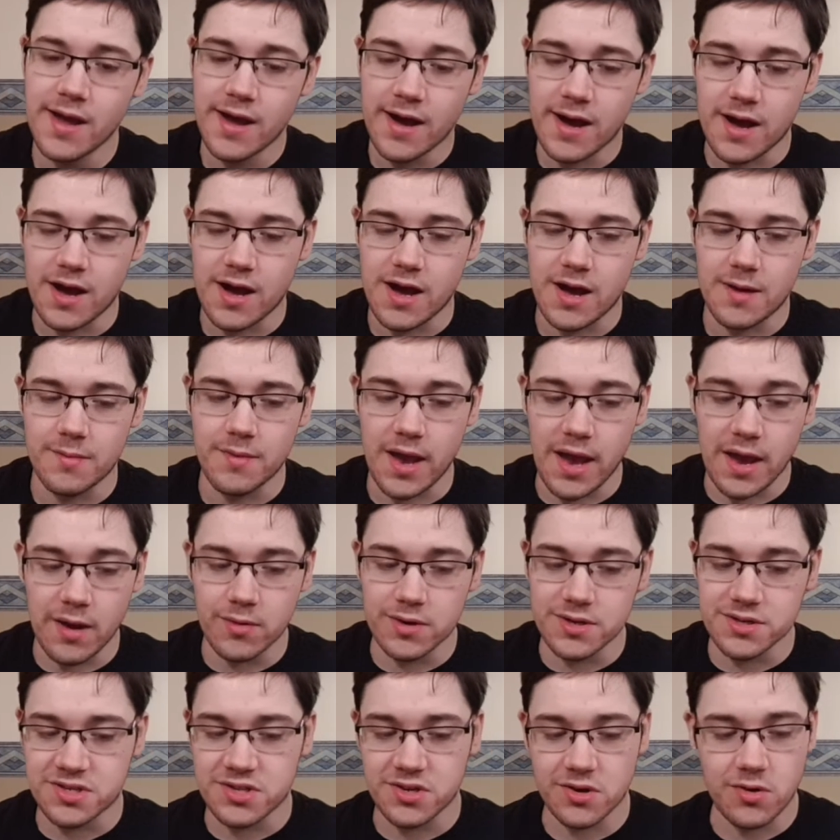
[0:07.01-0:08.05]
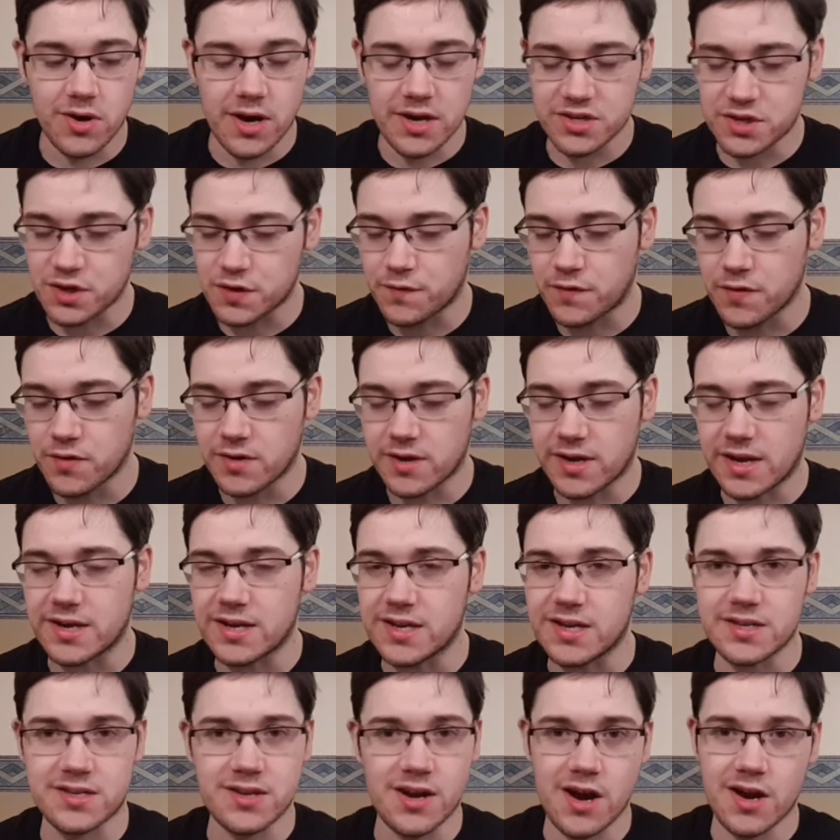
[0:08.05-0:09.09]
Anyway, so I just feel like I
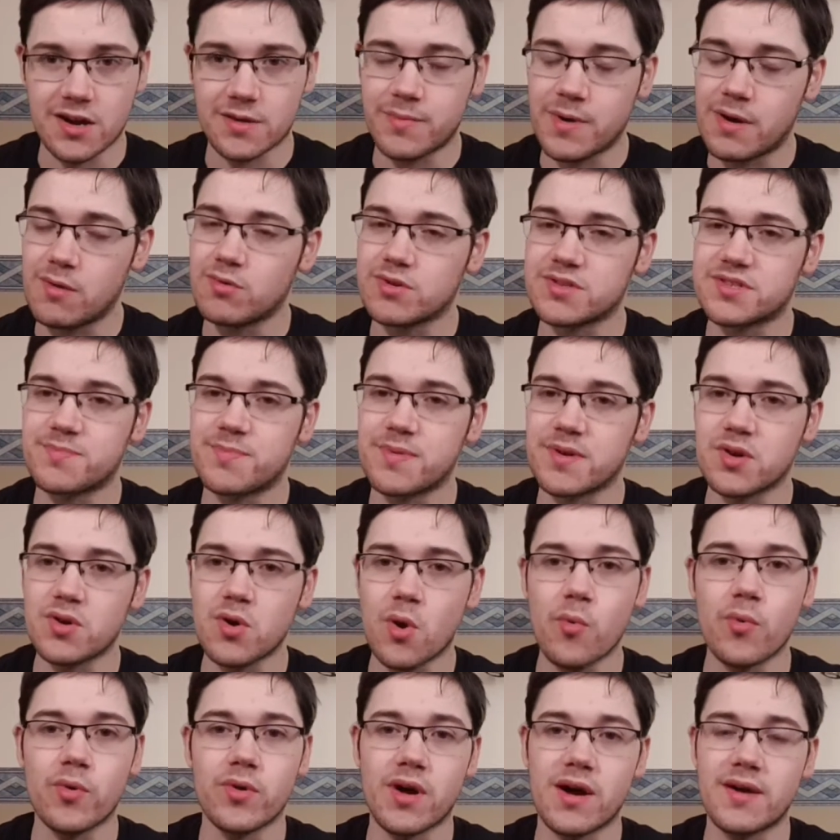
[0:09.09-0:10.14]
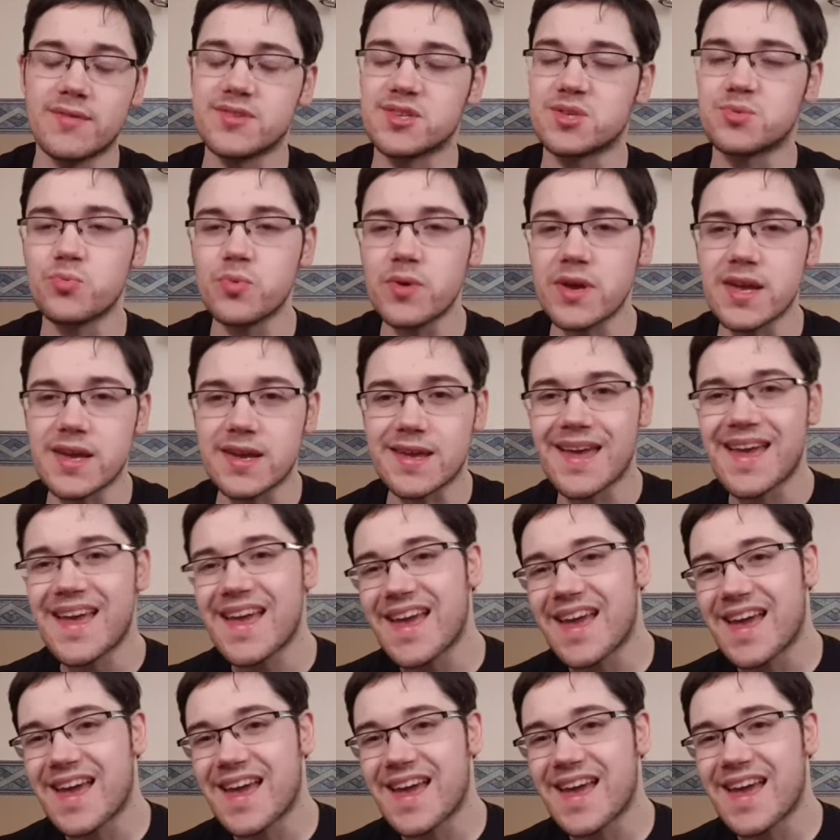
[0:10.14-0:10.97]
need to talk about what's been going on this week.